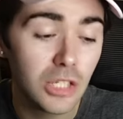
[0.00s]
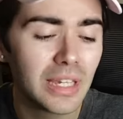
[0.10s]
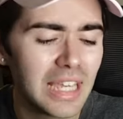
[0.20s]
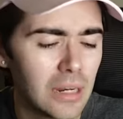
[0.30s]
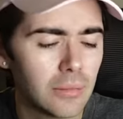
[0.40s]

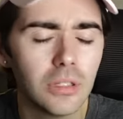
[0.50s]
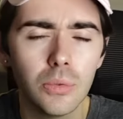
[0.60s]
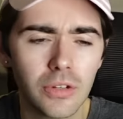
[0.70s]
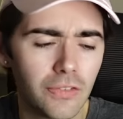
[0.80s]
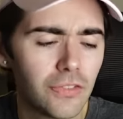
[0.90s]
So again,
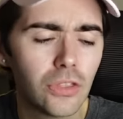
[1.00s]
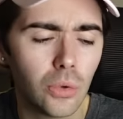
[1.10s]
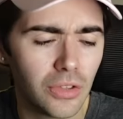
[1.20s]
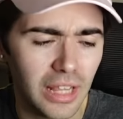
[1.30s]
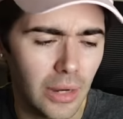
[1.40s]
you would have
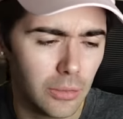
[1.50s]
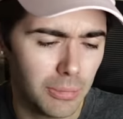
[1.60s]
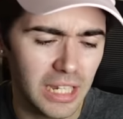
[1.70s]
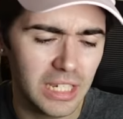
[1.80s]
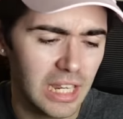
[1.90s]
thought that that
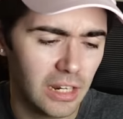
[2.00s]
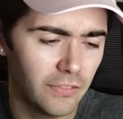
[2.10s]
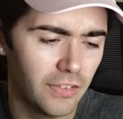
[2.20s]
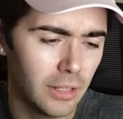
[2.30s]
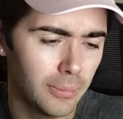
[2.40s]
would be
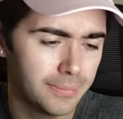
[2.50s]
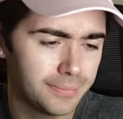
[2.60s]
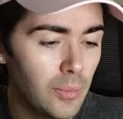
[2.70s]
second film.